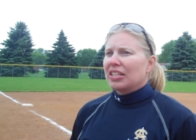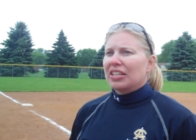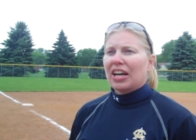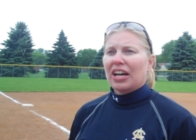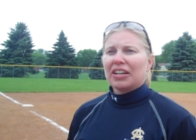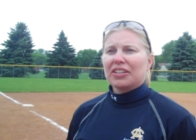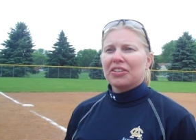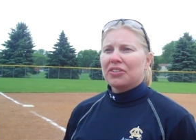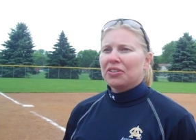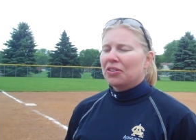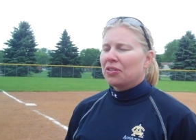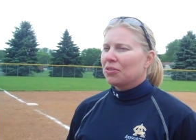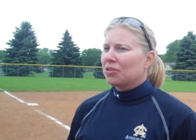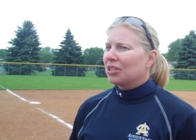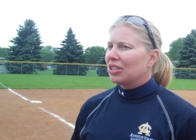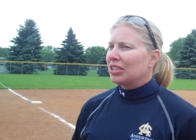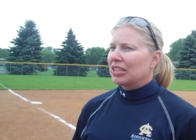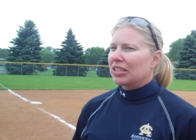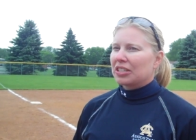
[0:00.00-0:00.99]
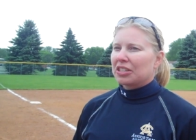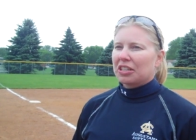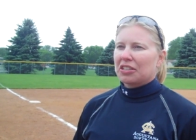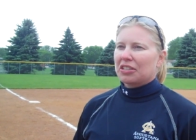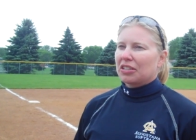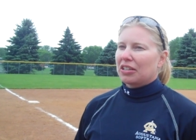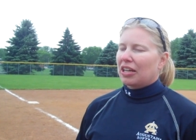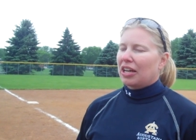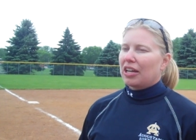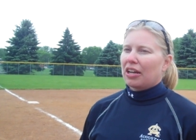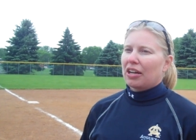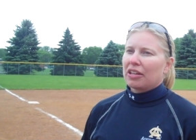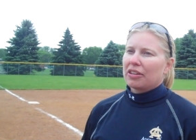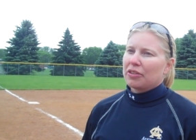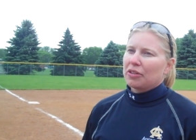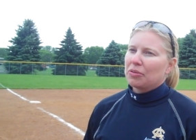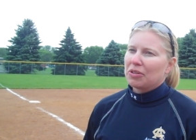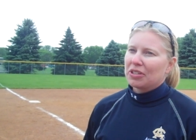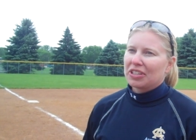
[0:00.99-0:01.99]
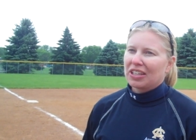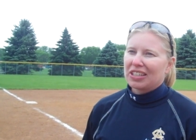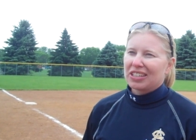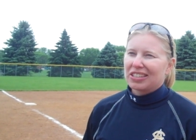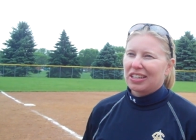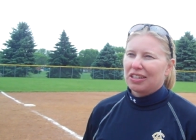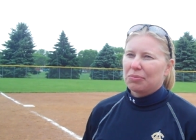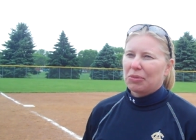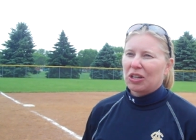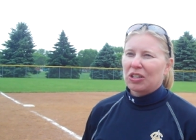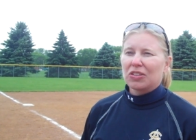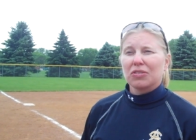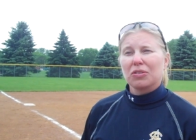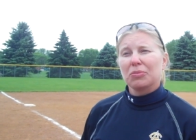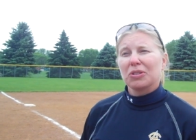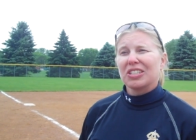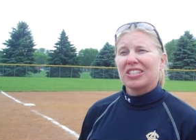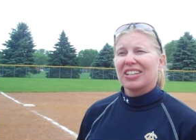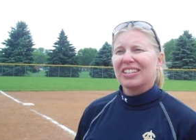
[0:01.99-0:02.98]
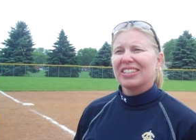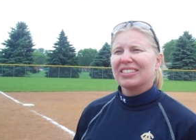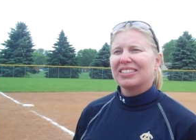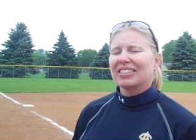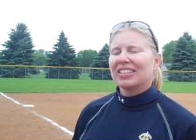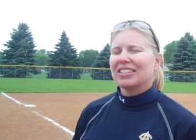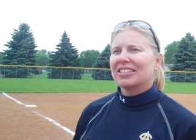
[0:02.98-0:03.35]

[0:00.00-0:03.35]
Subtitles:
Yeah, you know, I think we kind of came out a little bit tight,